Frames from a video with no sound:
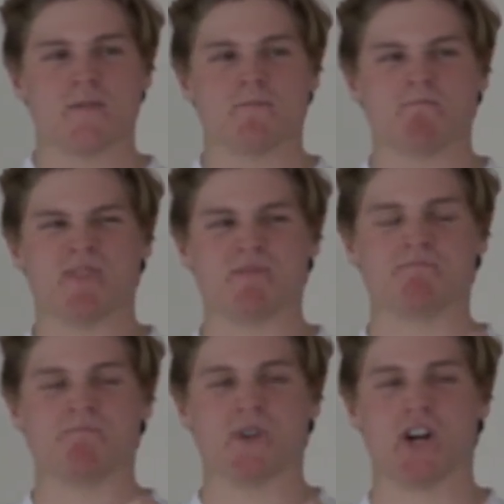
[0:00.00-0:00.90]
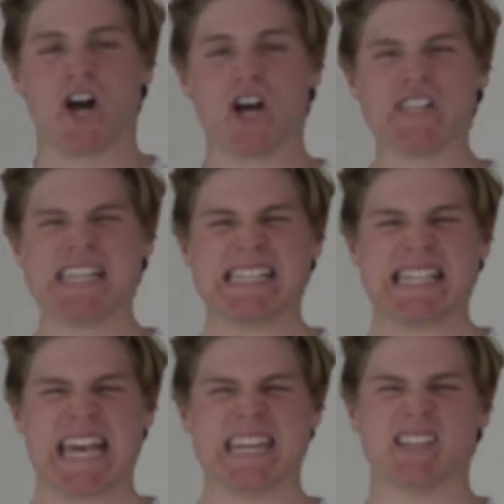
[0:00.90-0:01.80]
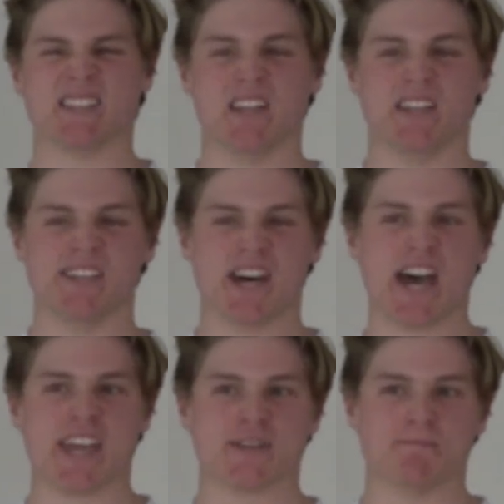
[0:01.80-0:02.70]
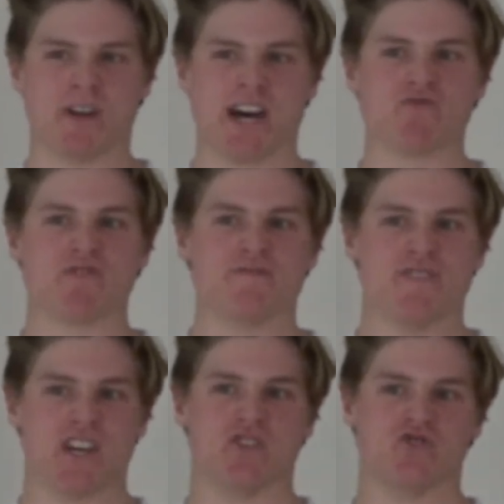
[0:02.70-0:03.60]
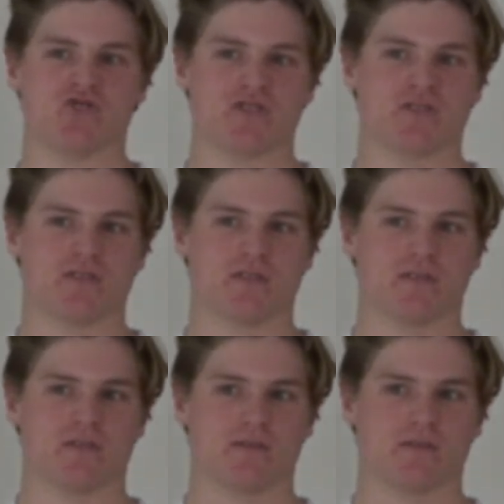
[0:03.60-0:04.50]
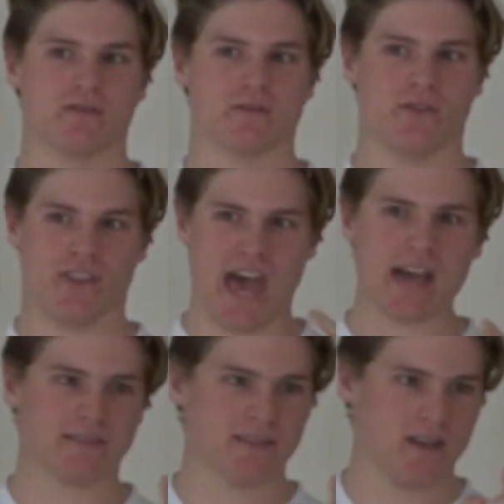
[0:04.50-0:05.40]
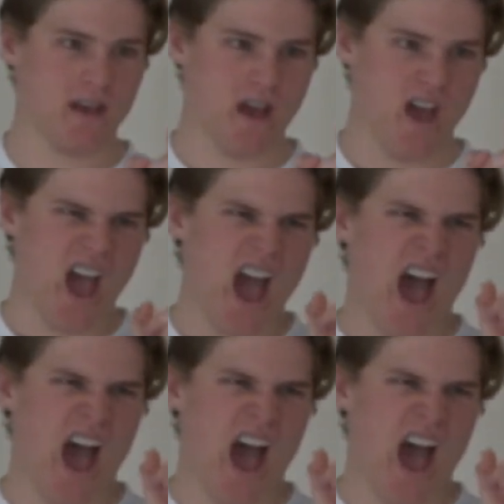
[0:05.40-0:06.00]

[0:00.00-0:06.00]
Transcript: But partly led to diet my revenge. For that, I